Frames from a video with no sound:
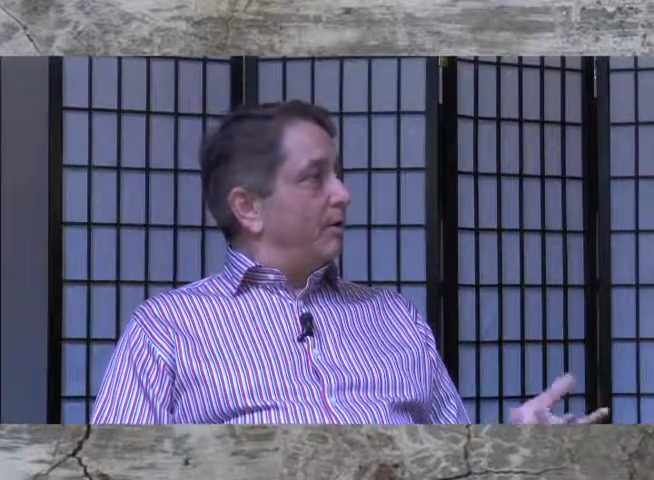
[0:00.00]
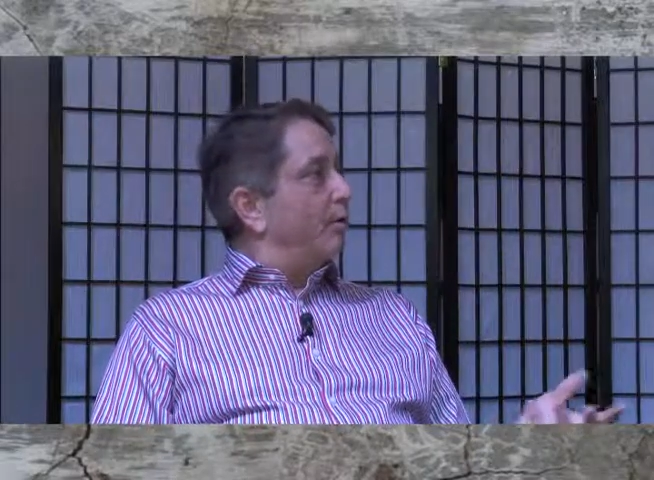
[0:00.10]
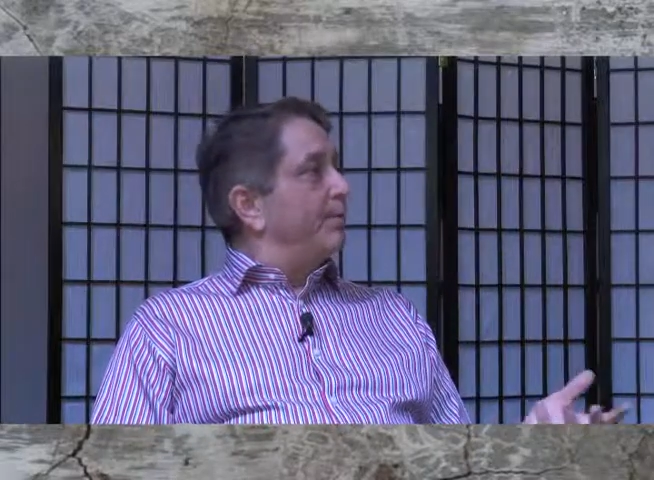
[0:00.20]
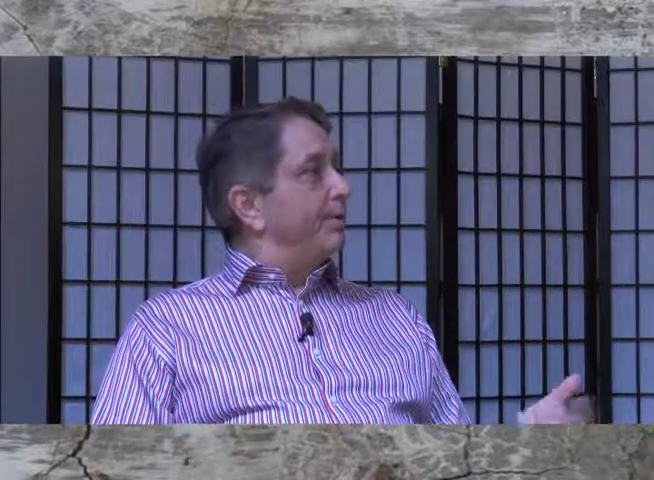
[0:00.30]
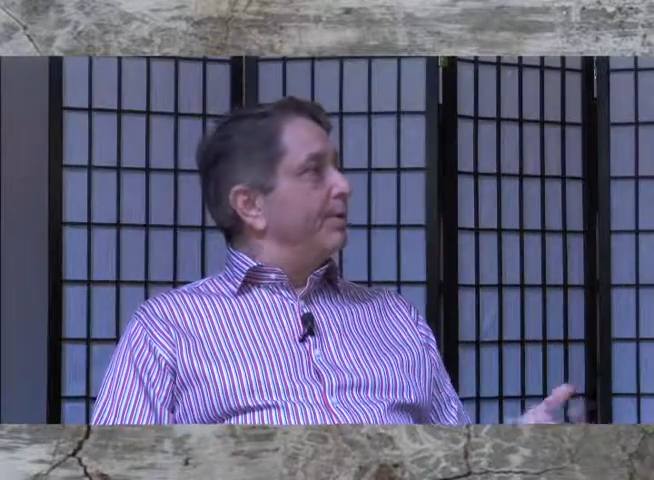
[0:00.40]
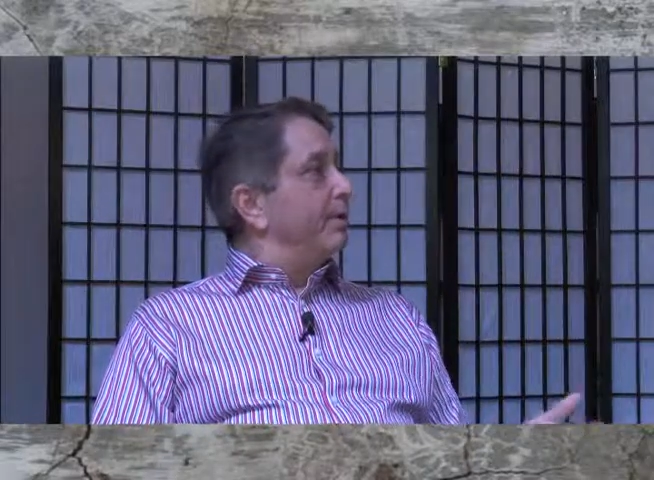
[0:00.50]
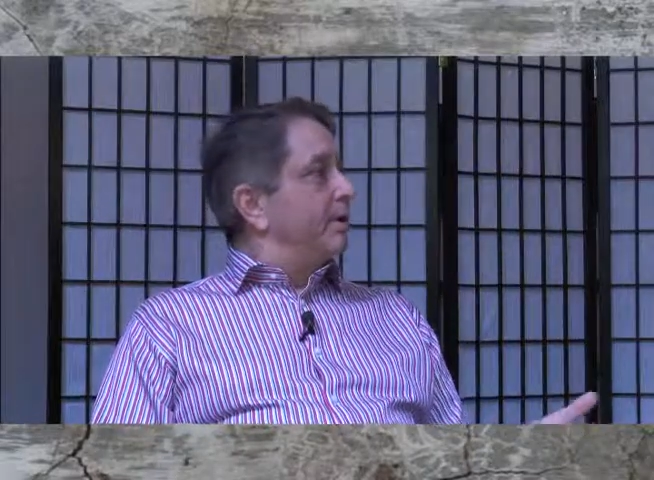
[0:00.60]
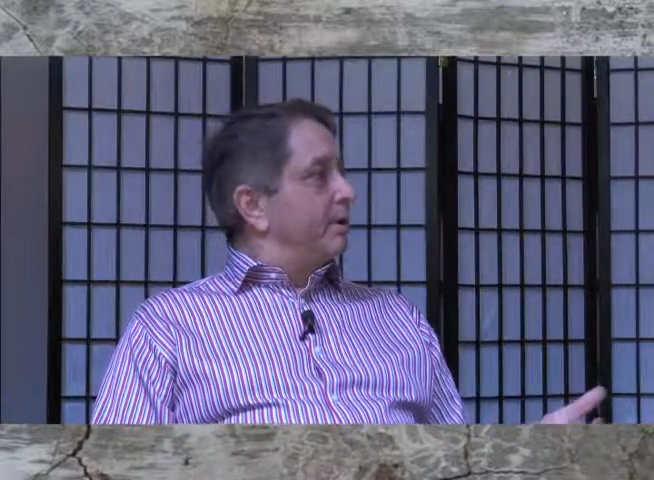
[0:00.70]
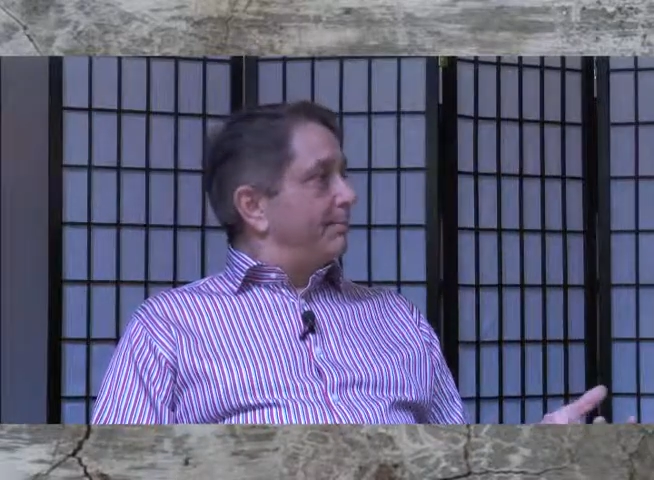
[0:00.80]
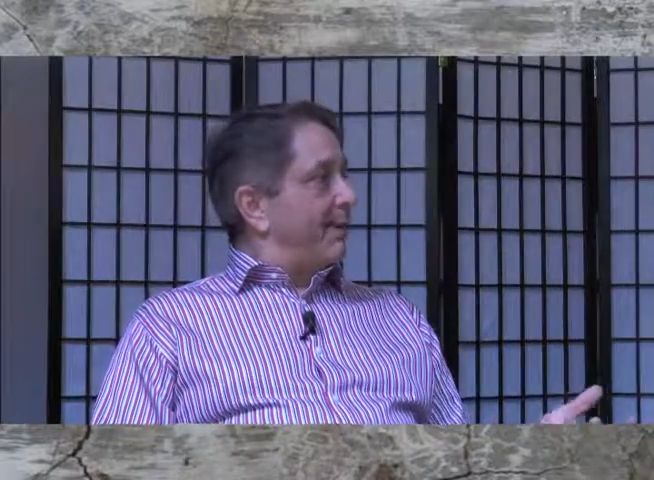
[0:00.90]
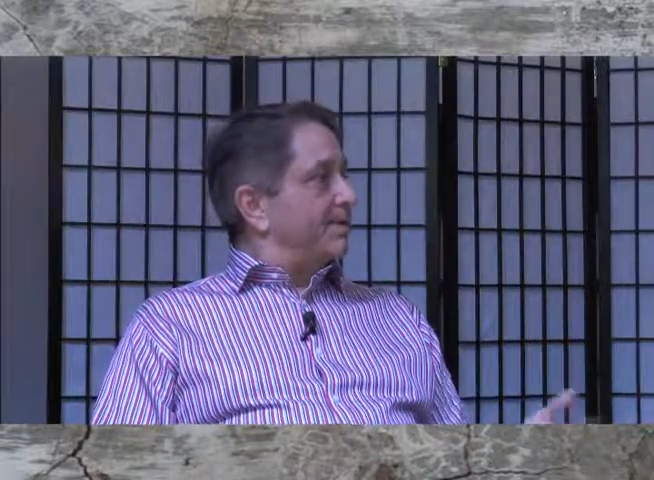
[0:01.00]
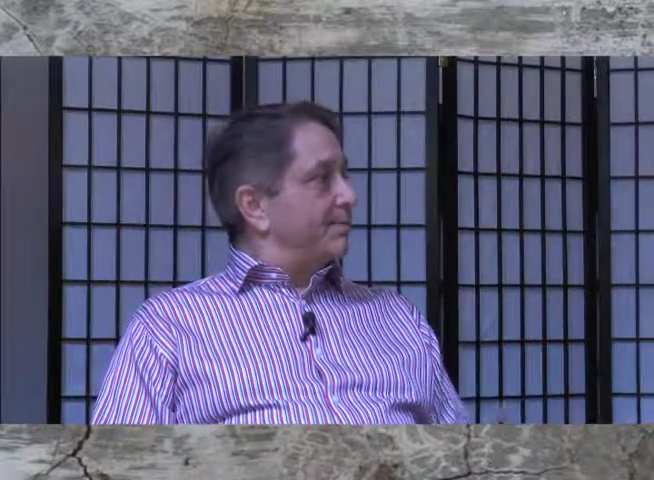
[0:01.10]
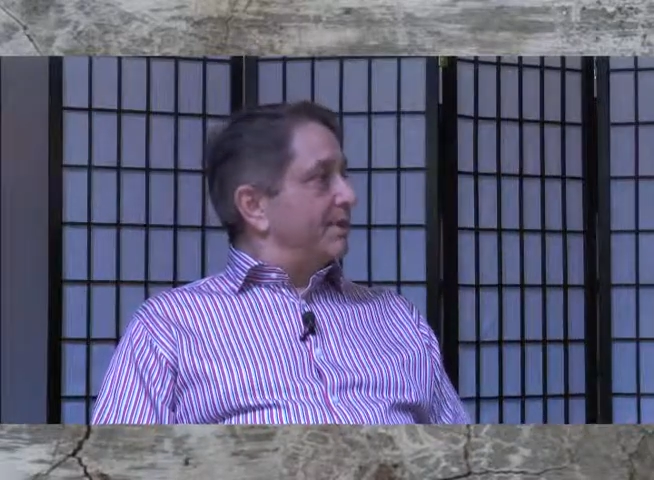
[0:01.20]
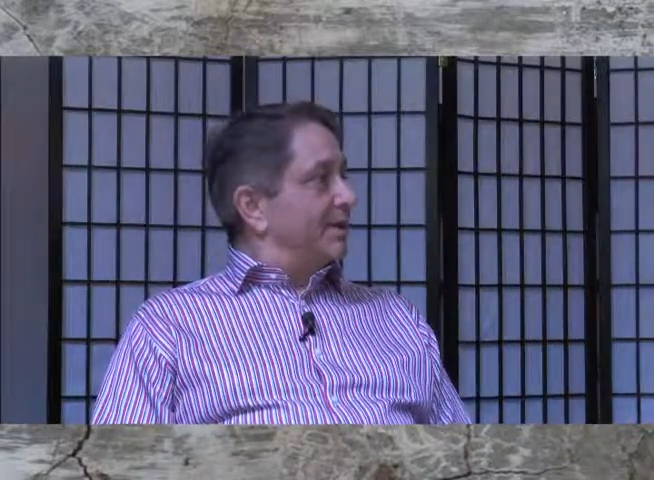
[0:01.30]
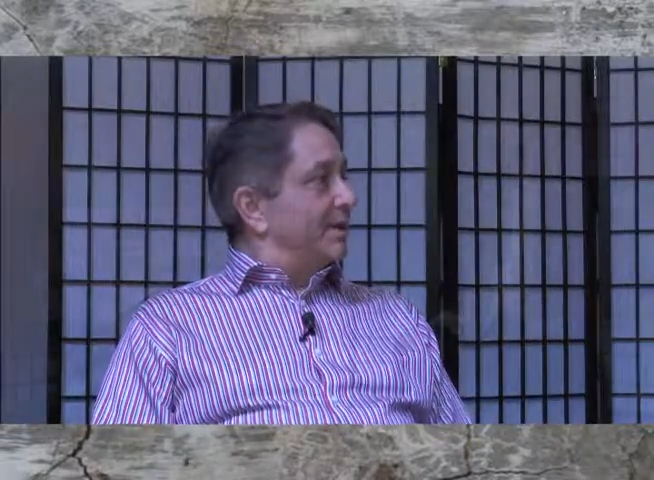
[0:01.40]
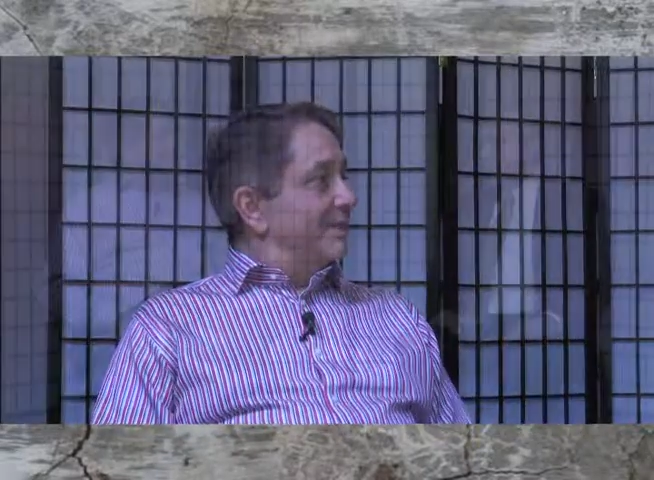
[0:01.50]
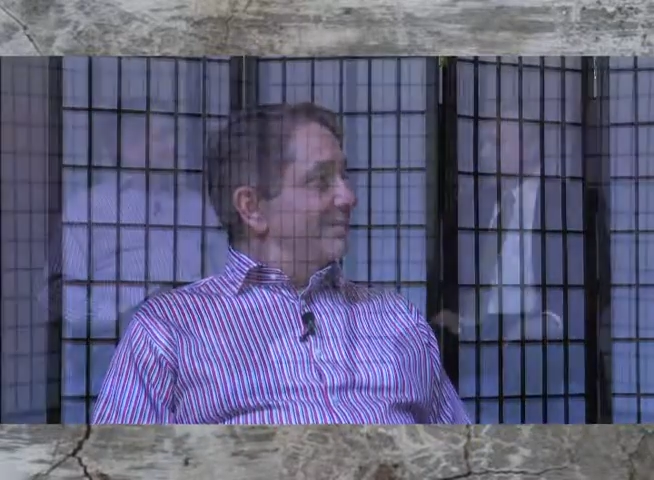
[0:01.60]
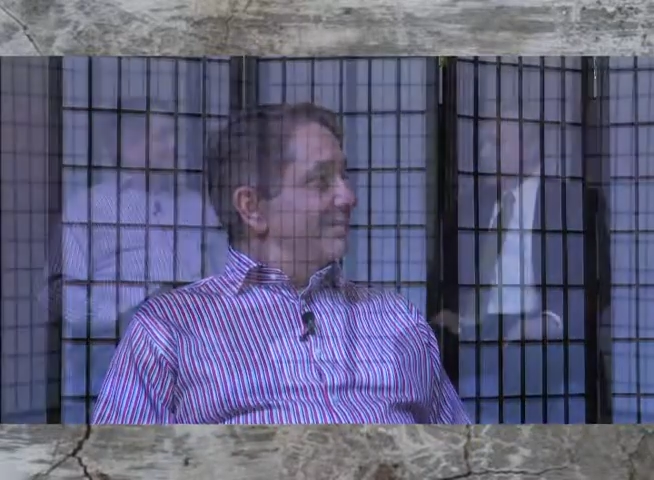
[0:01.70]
open possibility.